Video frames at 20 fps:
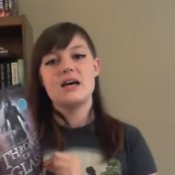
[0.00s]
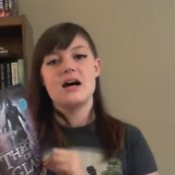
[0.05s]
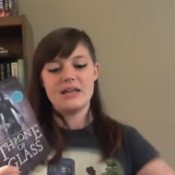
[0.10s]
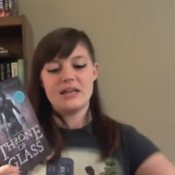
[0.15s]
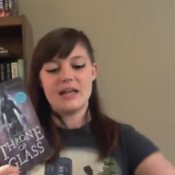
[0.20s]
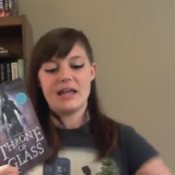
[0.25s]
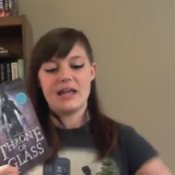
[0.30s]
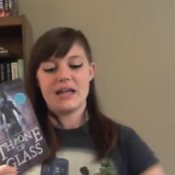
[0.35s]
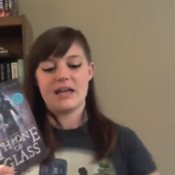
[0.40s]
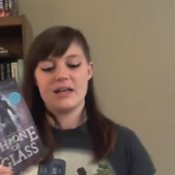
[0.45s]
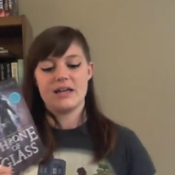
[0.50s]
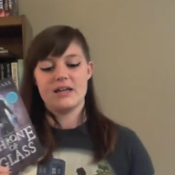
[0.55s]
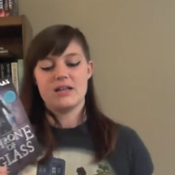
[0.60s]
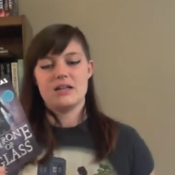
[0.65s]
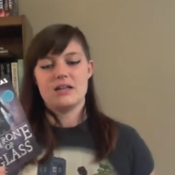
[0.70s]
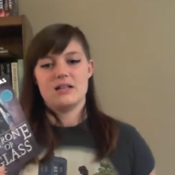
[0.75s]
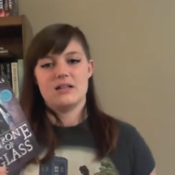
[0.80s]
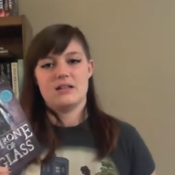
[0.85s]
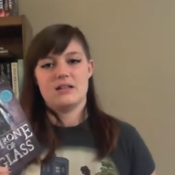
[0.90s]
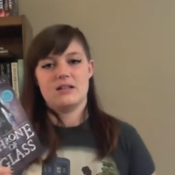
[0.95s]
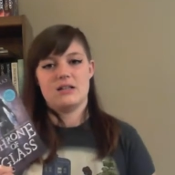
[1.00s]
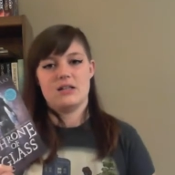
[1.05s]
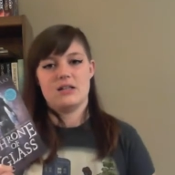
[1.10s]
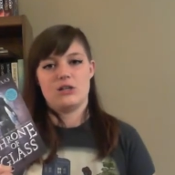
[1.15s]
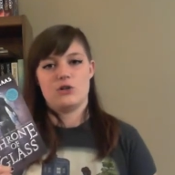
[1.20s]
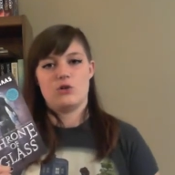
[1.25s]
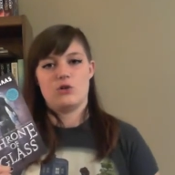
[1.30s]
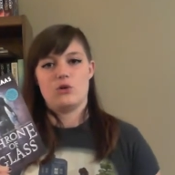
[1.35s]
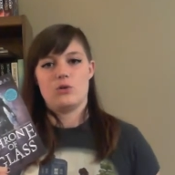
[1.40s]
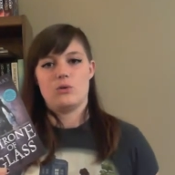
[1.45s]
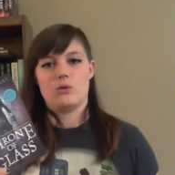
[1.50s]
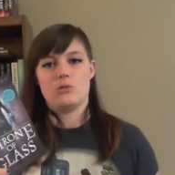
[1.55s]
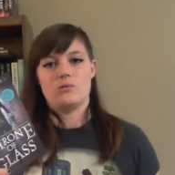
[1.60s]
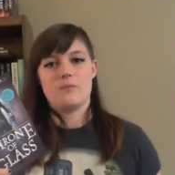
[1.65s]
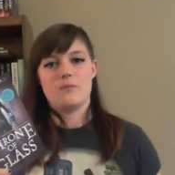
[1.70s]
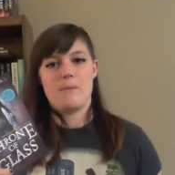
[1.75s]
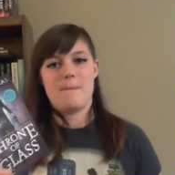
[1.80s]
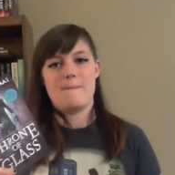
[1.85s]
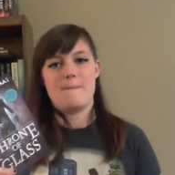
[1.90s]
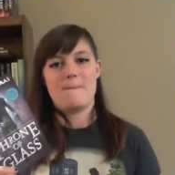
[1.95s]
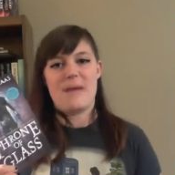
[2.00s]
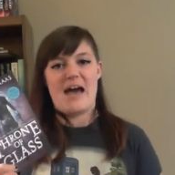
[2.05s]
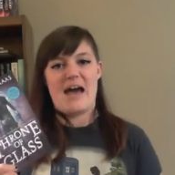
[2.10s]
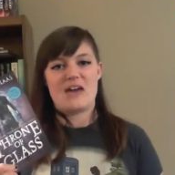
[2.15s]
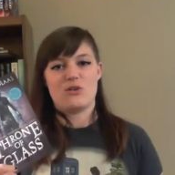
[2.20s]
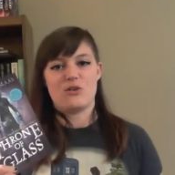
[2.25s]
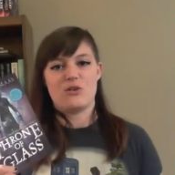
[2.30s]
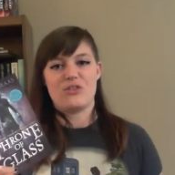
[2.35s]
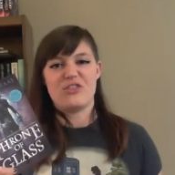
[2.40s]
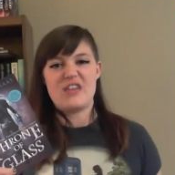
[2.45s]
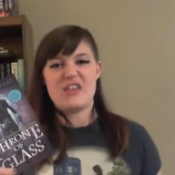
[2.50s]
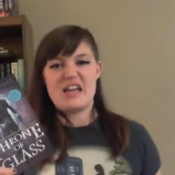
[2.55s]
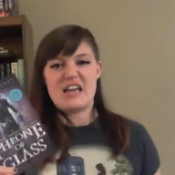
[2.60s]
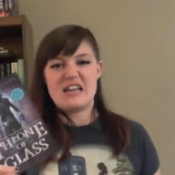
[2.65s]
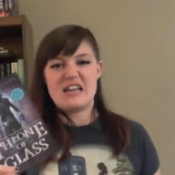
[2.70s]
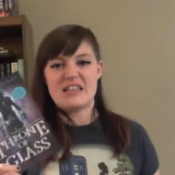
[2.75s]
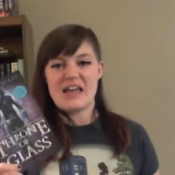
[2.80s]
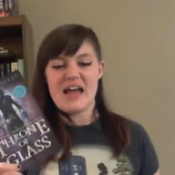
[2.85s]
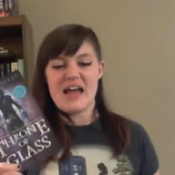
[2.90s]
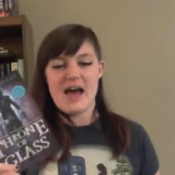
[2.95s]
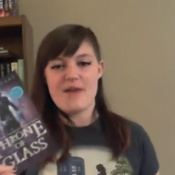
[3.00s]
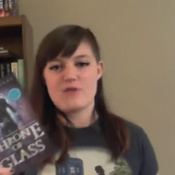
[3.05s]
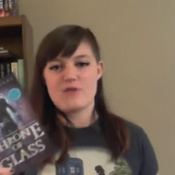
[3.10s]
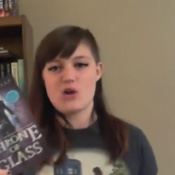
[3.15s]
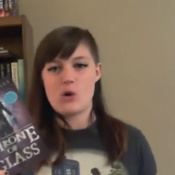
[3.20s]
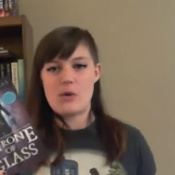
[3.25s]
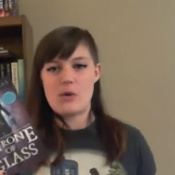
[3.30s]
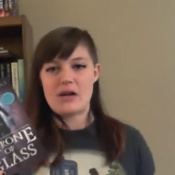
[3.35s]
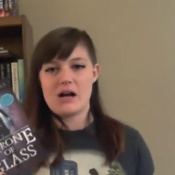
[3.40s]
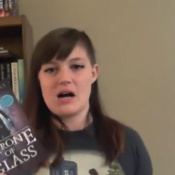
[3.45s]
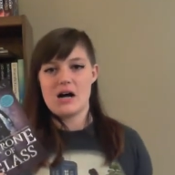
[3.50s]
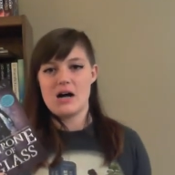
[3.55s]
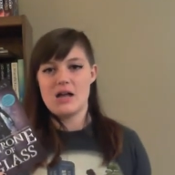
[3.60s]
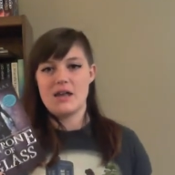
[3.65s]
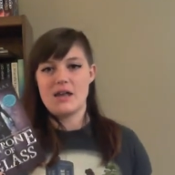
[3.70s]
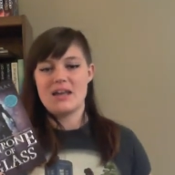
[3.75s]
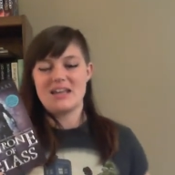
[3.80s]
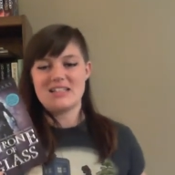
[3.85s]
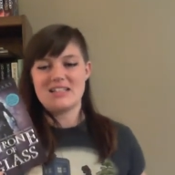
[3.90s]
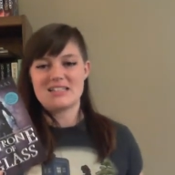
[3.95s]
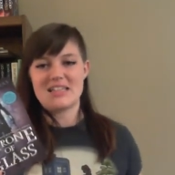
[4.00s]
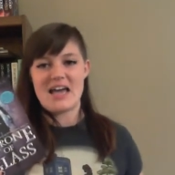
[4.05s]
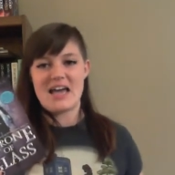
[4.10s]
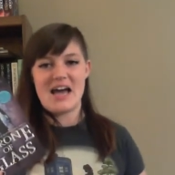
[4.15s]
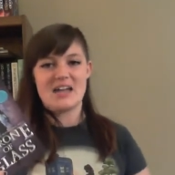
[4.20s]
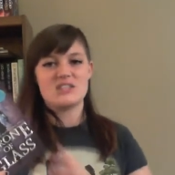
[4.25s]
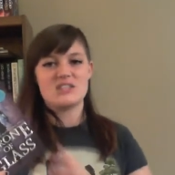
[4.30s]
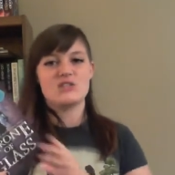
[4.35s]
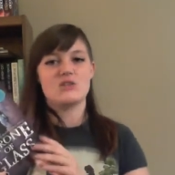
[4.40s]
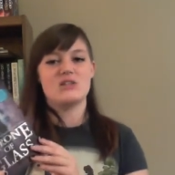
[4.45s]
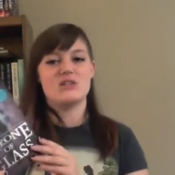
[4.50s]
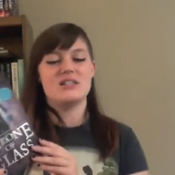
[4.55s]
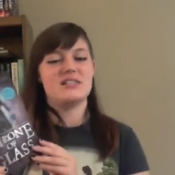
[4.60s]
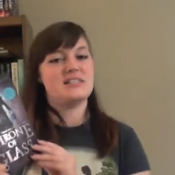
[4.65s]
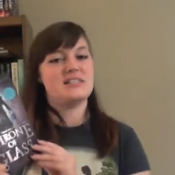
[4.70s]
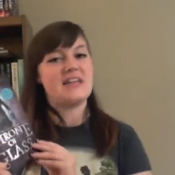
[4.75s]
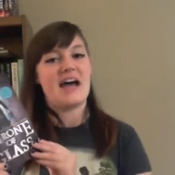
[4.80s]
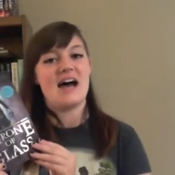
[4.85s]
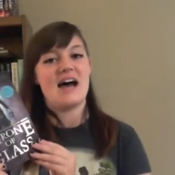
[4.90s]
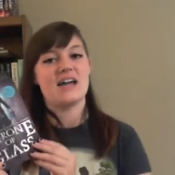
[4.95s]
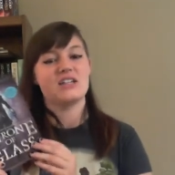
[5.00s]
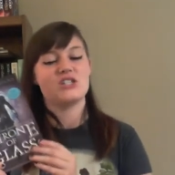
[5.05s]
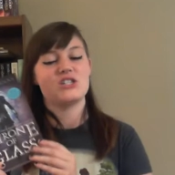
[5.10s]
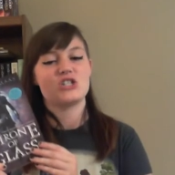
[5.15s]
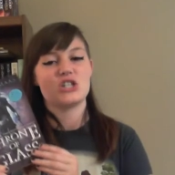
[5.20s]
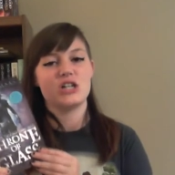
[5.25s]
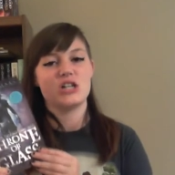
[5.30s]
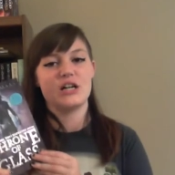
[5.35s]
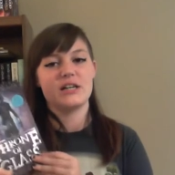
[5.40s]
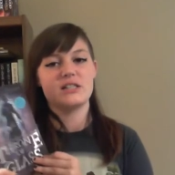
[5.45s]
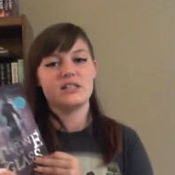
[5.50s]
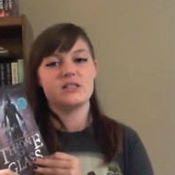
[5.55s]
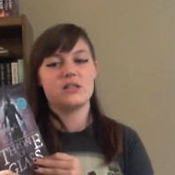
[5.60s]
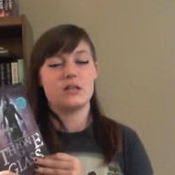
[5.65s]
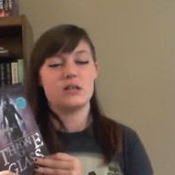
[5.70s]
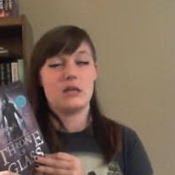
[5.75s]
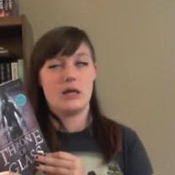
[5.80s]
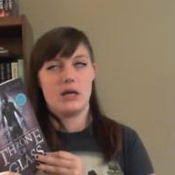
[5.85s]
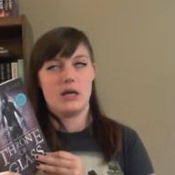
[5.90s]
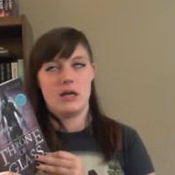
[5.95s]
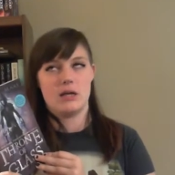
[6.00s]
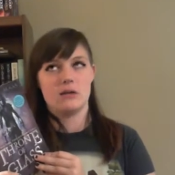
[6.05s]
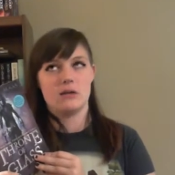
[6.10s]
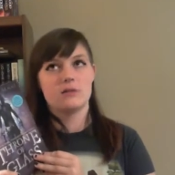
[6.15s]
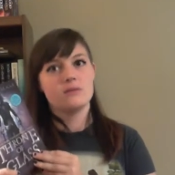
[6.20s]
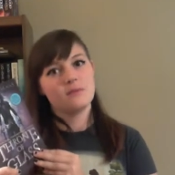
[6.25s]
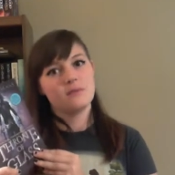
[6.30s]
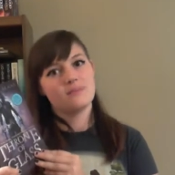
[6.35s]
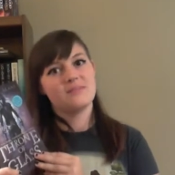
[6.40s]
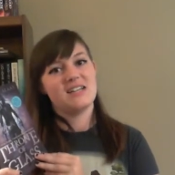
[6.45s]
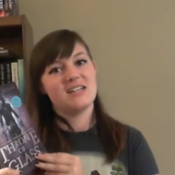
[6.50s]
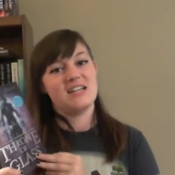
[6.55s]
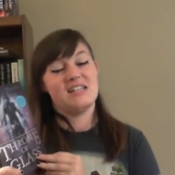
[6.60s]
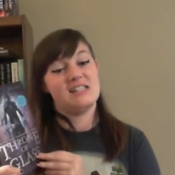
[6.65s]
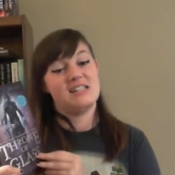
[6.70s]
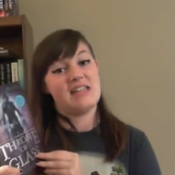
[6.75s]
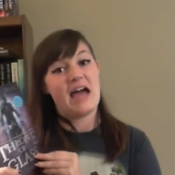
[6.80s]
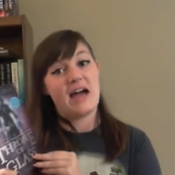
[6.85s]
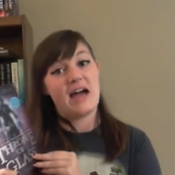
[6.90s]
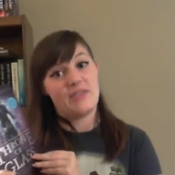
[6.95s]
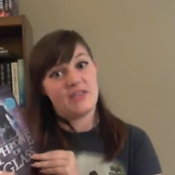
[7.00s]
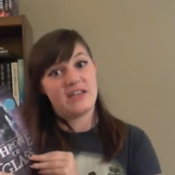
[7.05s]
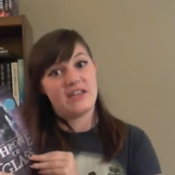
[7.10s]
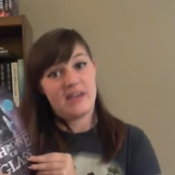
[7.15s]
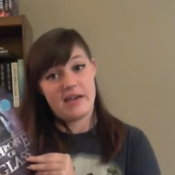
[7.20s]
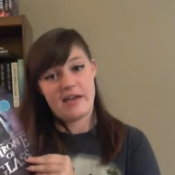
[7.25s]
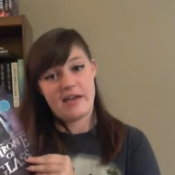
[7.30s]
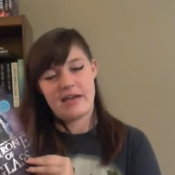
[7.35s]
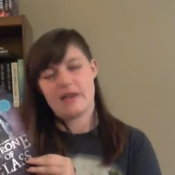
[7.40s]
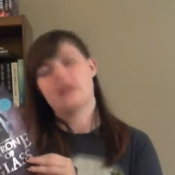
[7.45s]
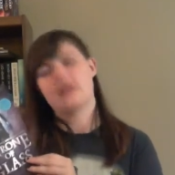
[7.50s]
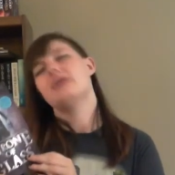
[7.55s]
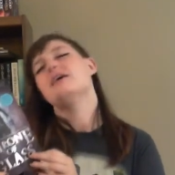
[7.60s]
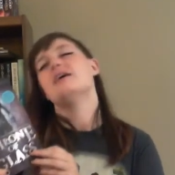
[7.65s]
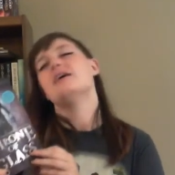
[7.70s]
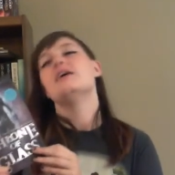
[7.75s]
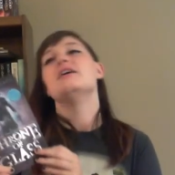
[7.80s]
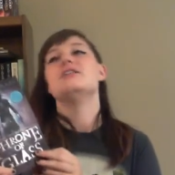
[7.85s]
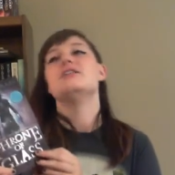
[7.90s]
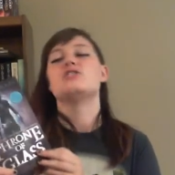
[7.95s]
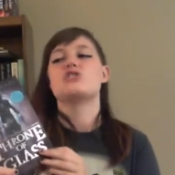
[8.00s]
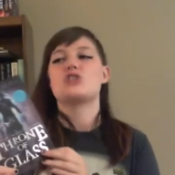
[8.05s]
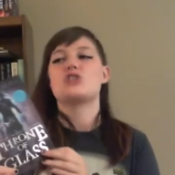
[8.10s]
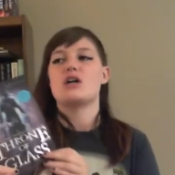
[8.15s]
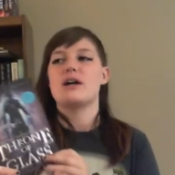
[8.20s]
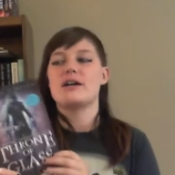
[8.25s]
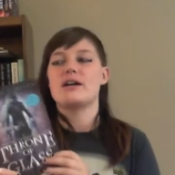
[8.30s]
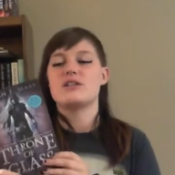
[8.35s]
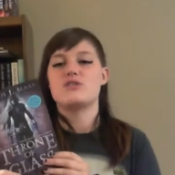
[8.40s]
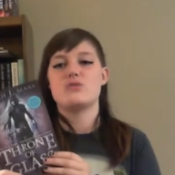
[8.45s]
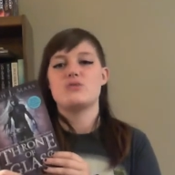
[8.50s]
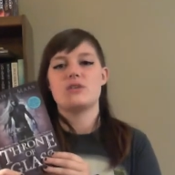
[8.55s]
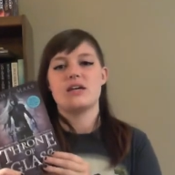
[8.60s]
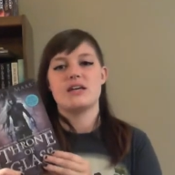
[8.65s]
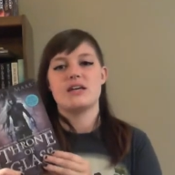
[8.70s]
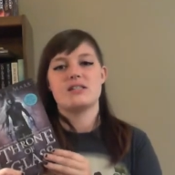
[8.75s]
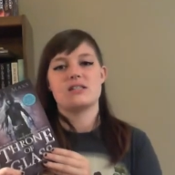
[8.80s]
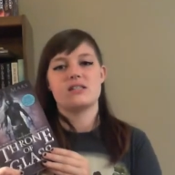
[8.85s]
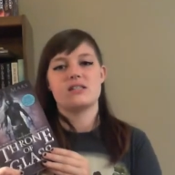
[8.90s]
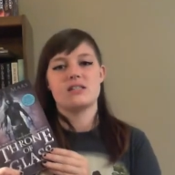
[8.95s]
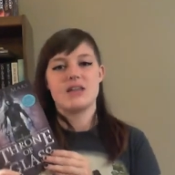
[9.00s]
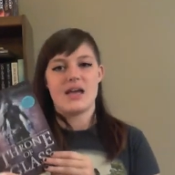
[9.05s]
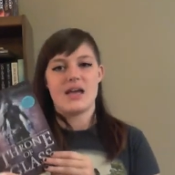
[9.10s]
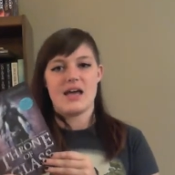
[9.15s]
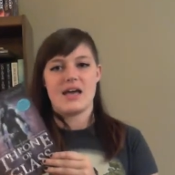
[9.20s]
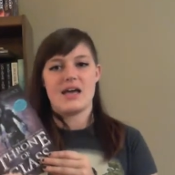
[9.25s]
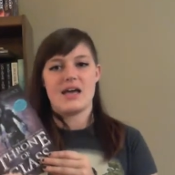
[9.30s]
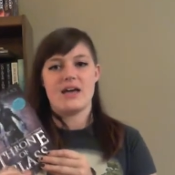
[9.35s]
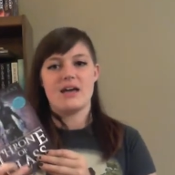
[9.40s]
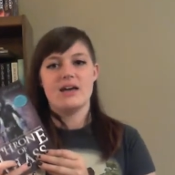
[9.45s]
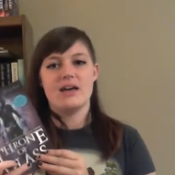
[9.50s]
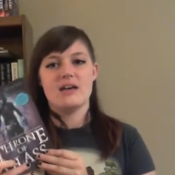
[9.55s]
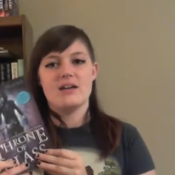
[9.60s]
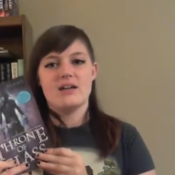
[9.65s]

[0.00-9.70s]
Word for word: in a little battle thing they have going on at his castle. His dad is trying, the king, his dad, the king, is trying to get a